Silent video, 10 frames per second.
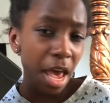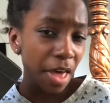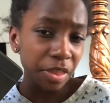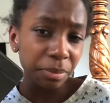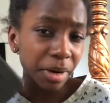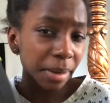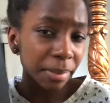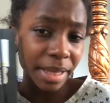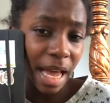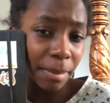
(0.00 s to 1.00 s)
And then
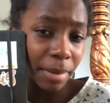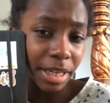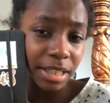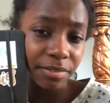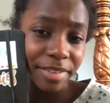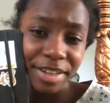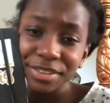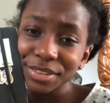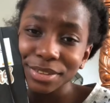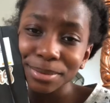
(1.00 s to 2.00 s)
probably I might
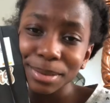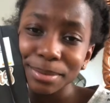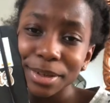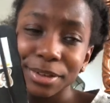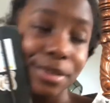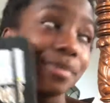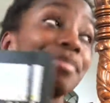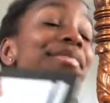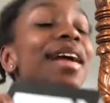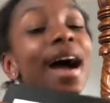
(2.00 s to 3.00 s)
invest in something better.
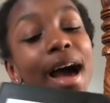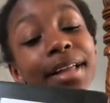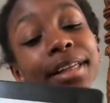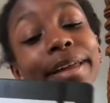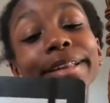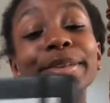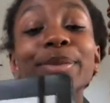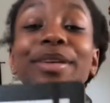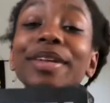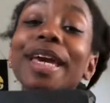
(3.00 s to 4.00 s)
I did like this
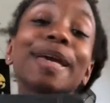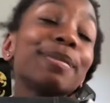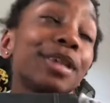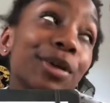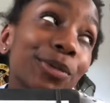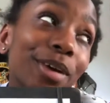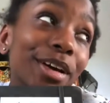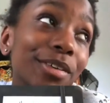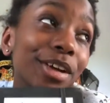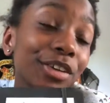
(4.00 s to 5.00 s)
because it came in a
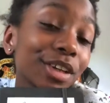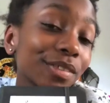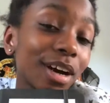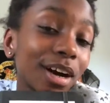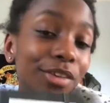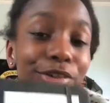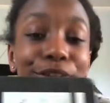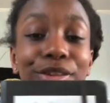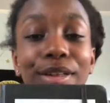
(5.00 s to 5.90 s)
wide range of colors,